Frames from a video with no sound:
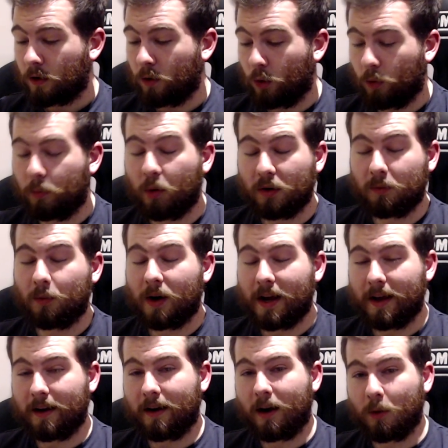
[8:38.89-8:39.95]
or point
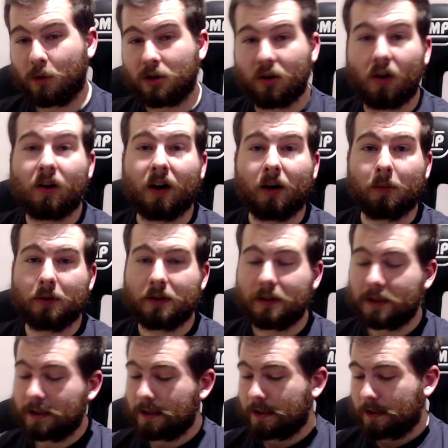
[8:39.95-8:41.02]
where I would lock up.
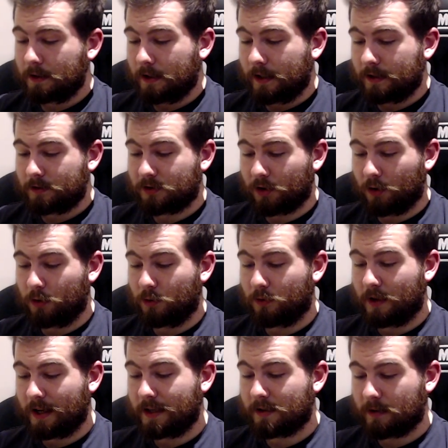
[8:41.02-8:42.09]
So
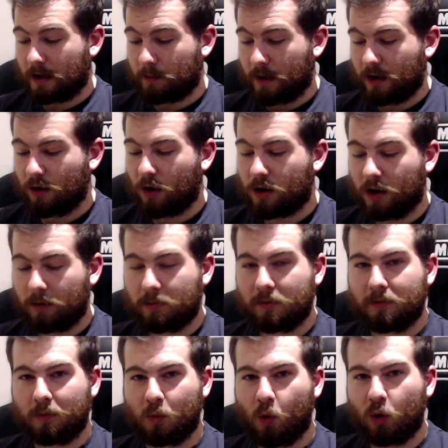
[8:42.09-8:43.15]
that is like my lock up
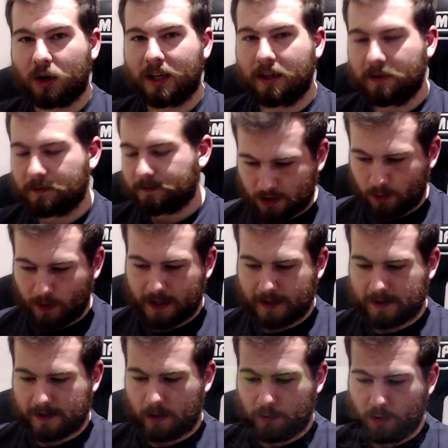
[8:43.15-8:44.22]
warning. So when I
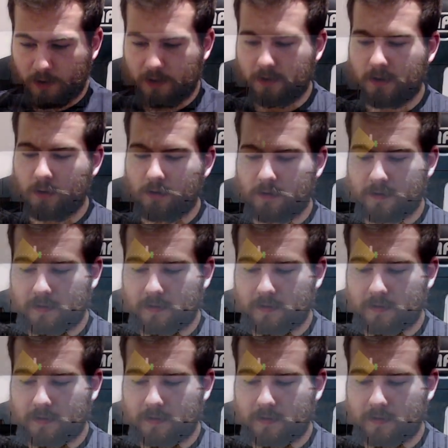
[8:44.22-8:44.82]
get to that point, it'll